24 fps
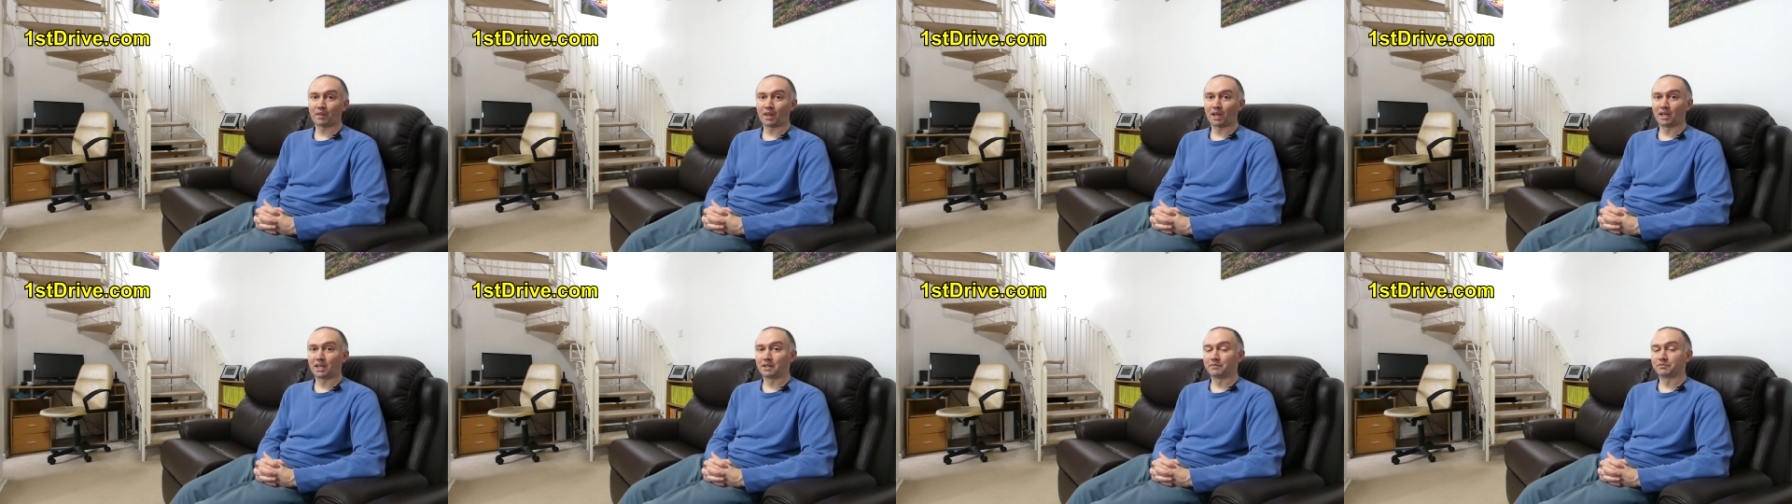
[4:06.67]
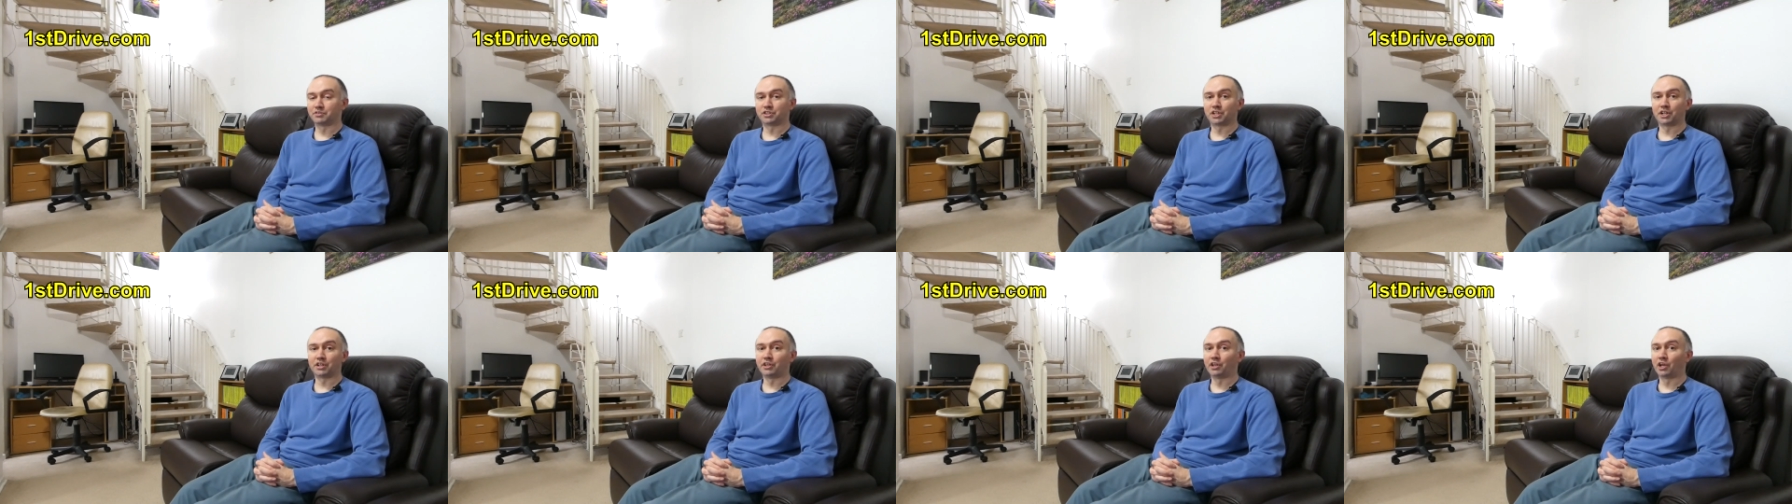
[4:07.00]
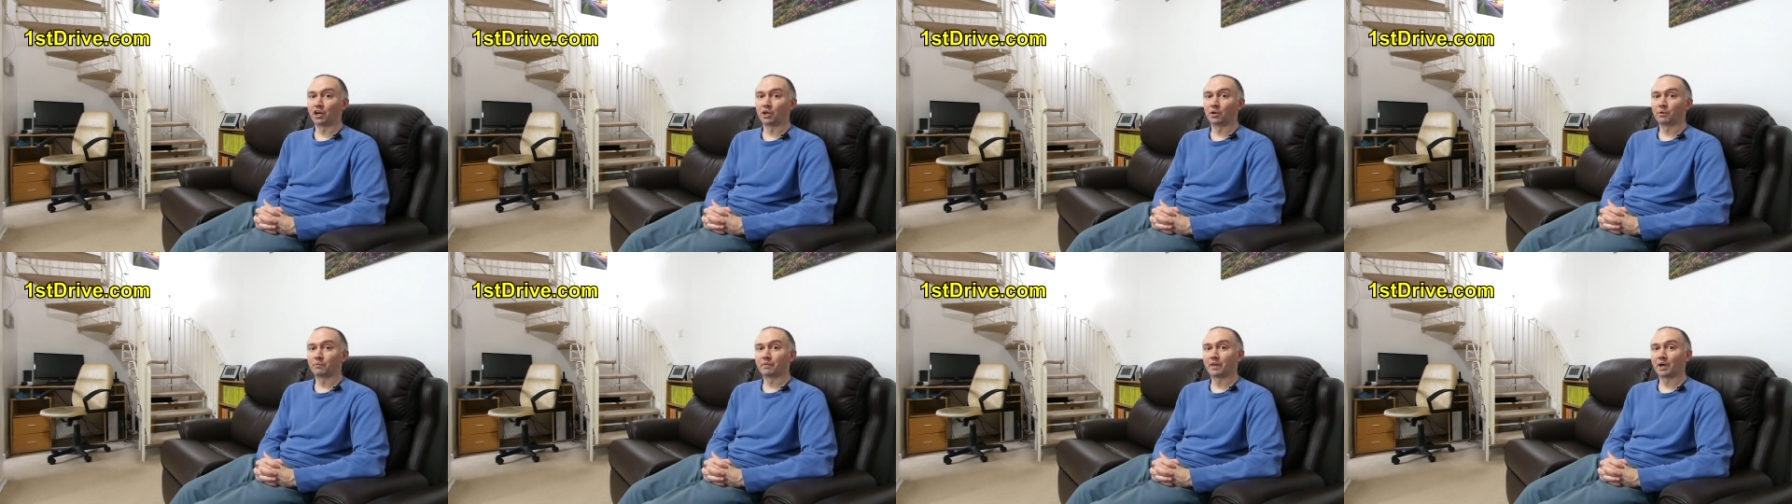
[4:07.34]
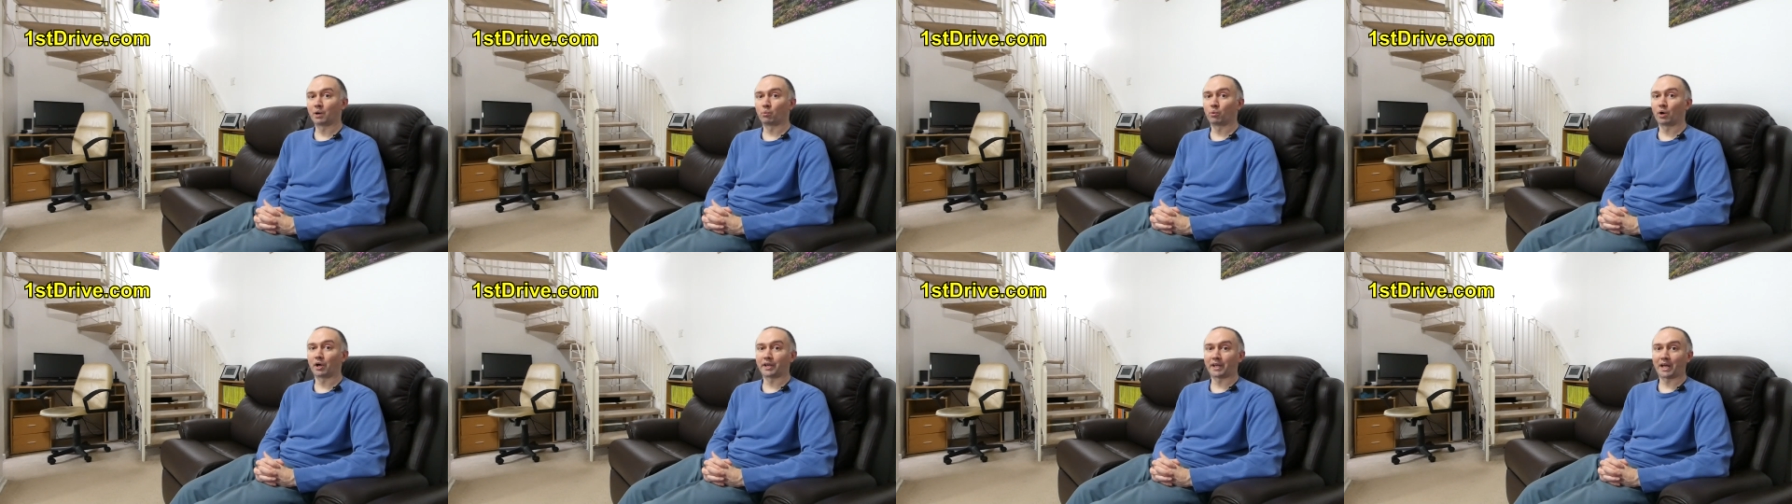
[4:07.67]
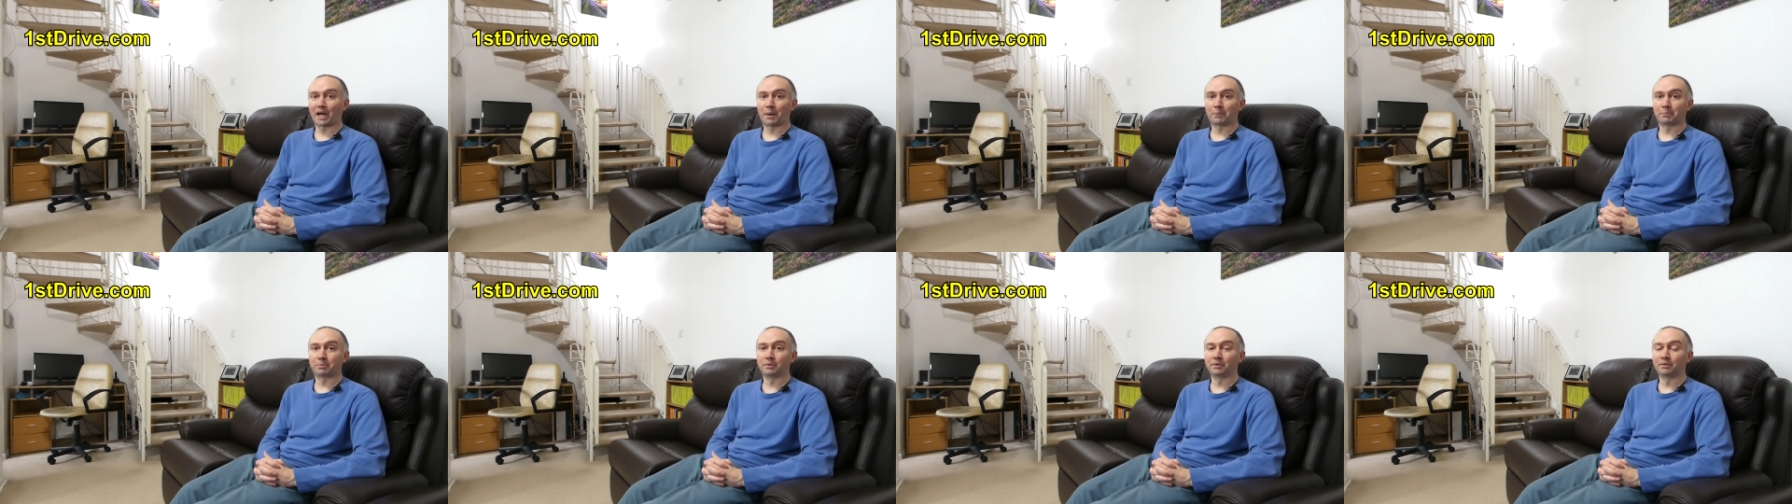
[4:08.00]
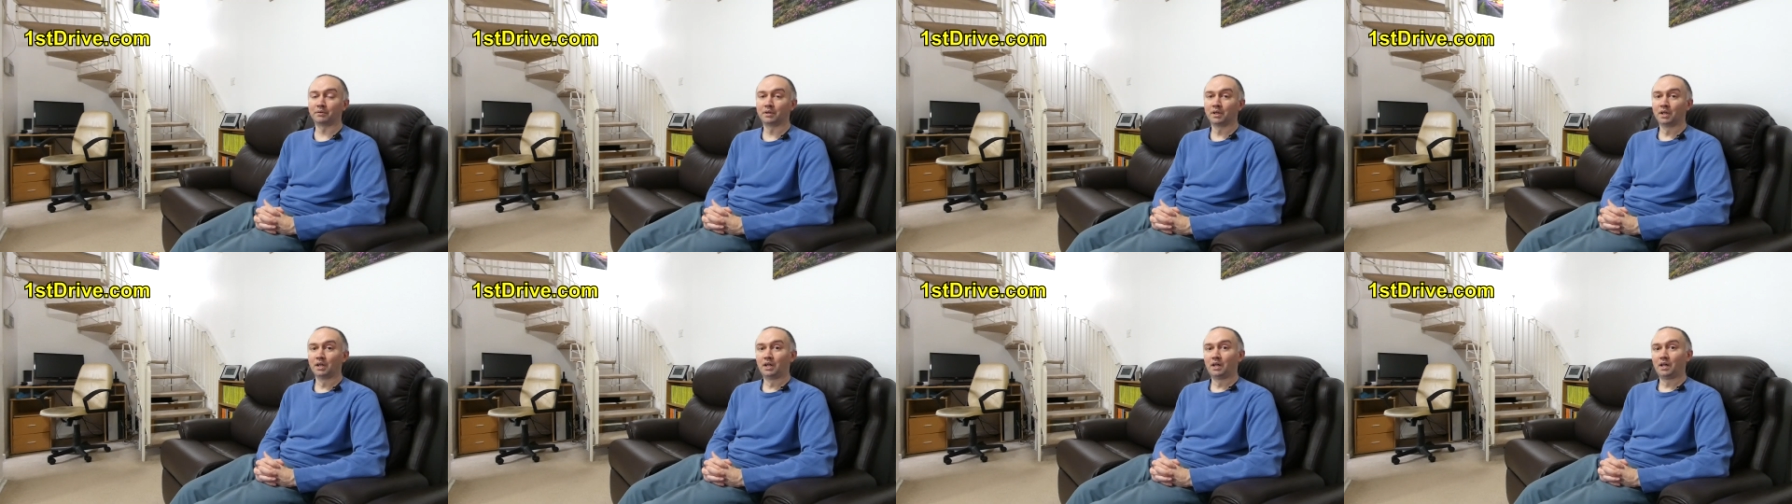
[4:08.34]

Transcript: and have said no, that won't happen.